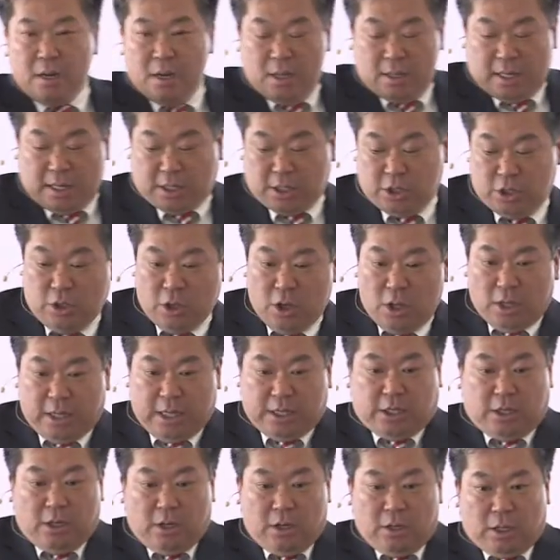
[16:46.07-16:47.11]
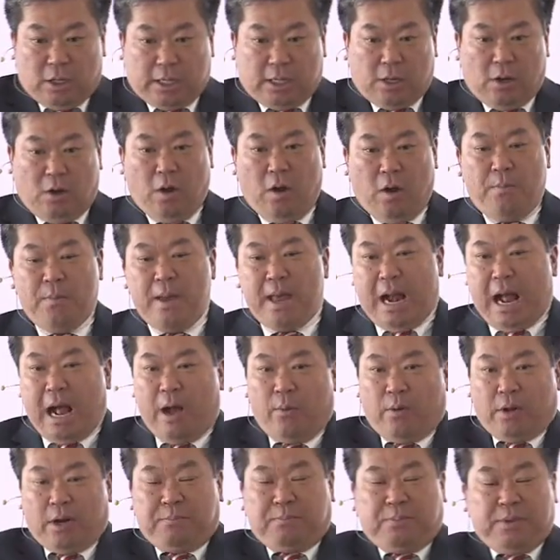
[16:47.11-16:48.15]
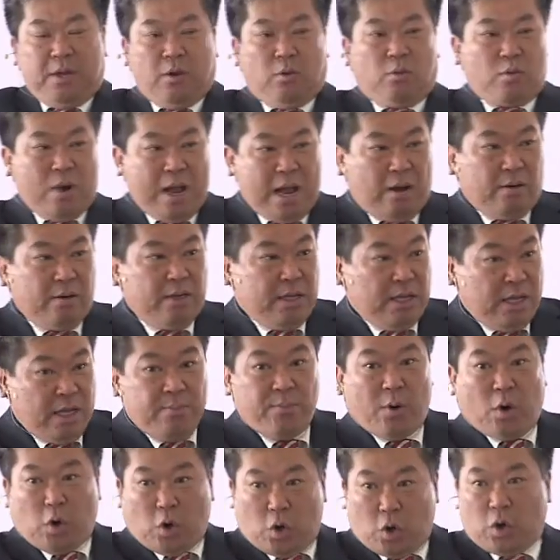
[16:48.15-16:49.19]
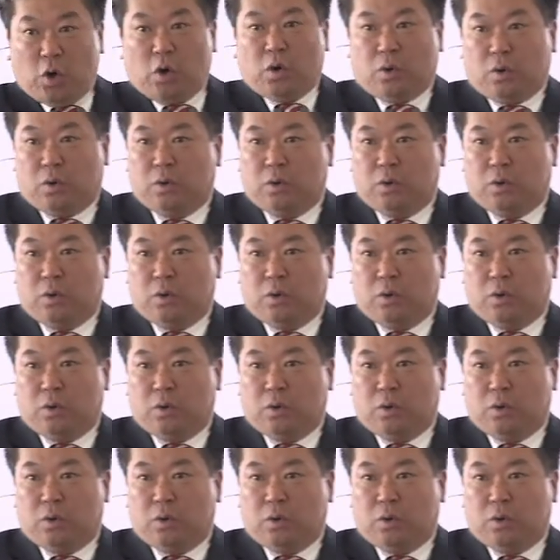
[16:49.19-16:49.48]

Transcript: Like, you, like, like, oh man, I want to be around him or her.